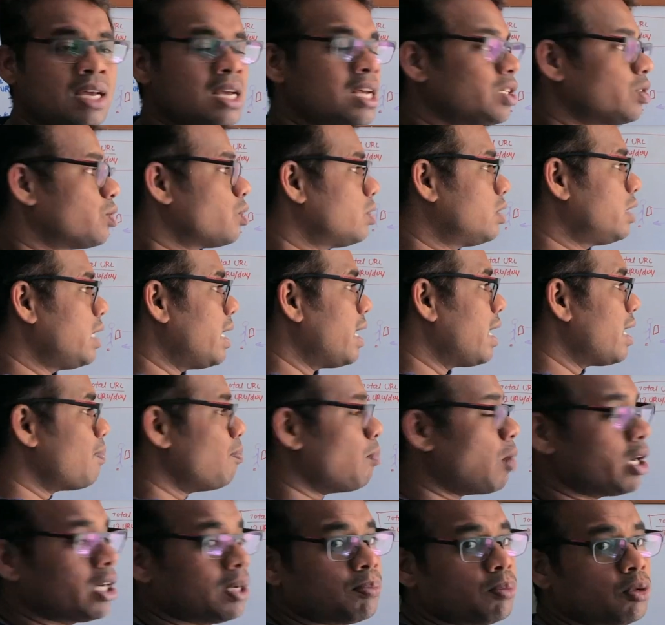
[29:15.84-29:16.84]
so there are
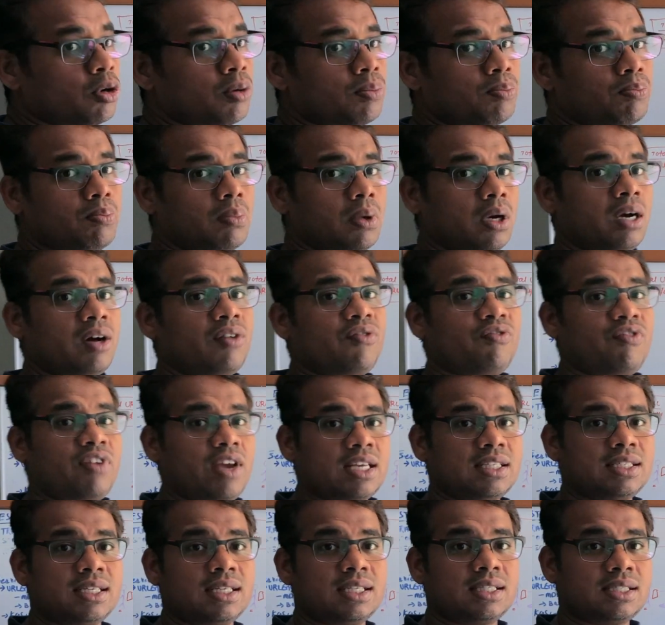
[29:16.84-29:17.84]
multiple
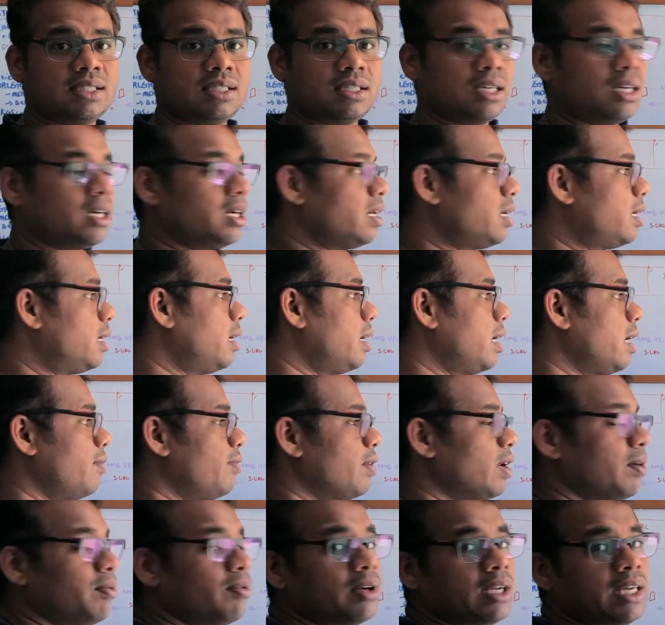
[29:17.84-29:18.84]
phases
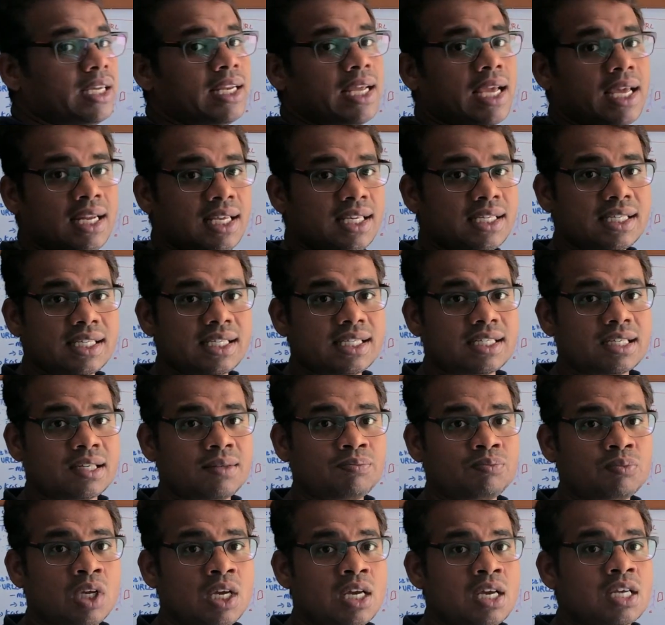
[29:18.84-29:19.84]
available in any
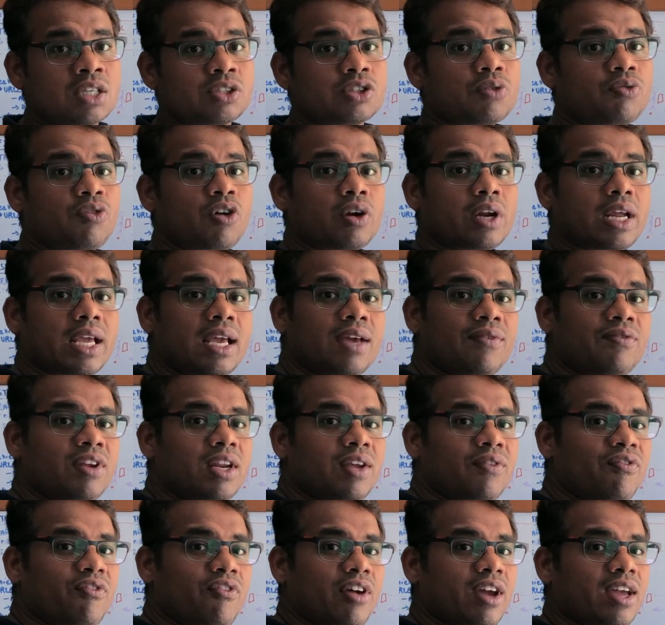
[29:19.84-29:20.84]
system. So for
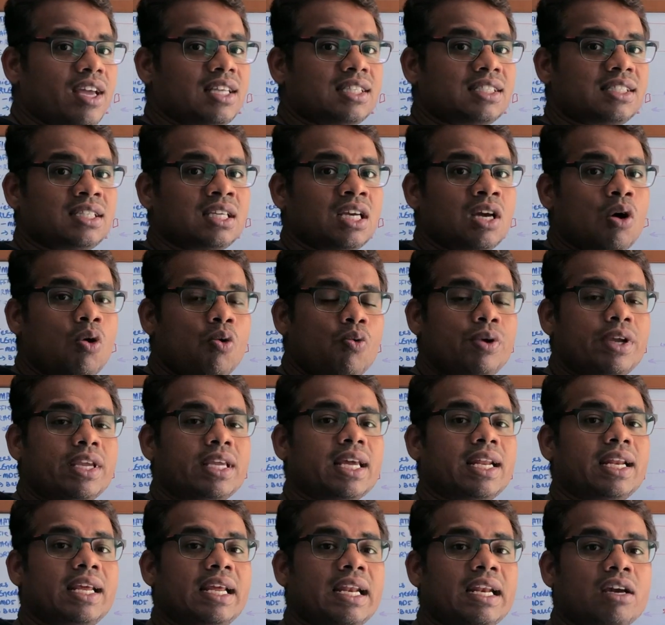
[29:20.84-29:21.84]
every phase we
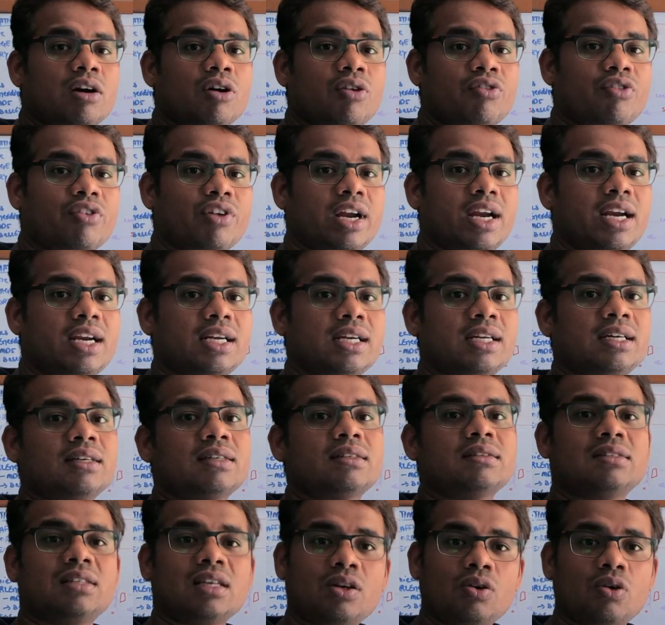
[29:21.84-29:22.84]
can incorporate
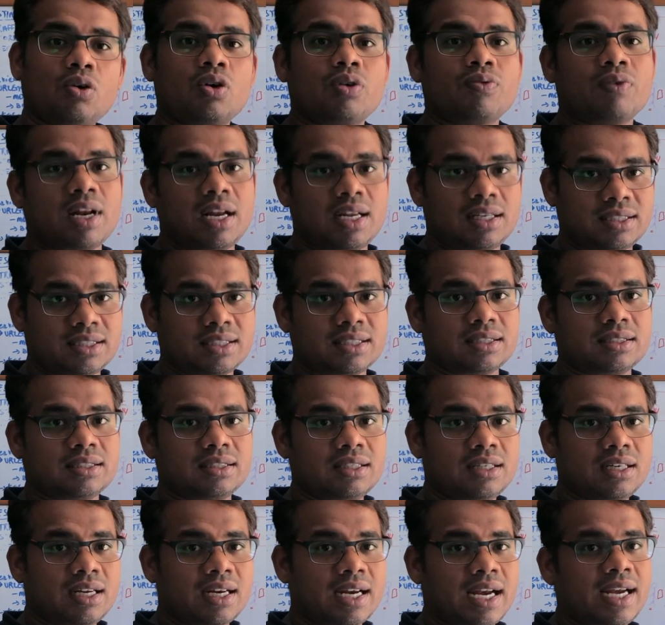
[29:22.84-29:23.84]
the load balancer,
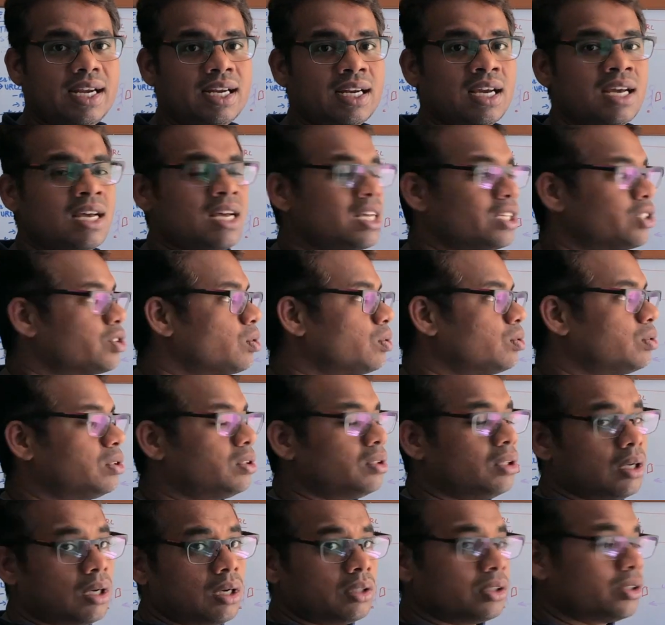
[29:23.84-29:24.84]
right? So
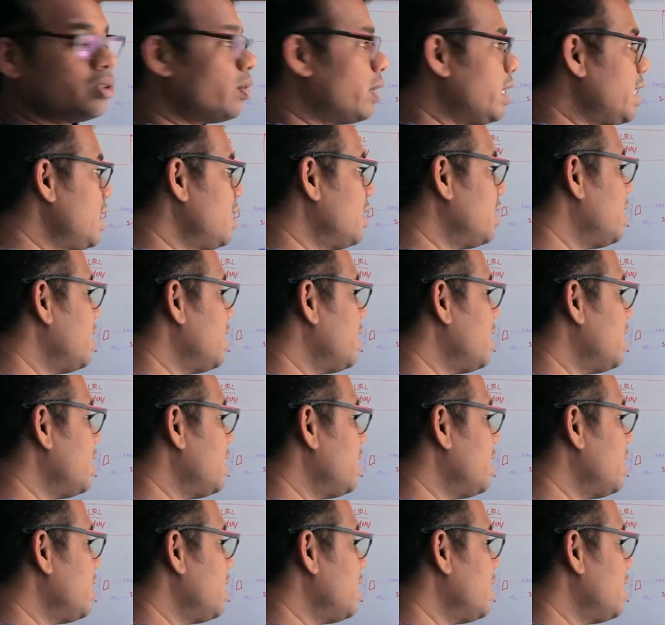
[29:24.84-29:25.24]
in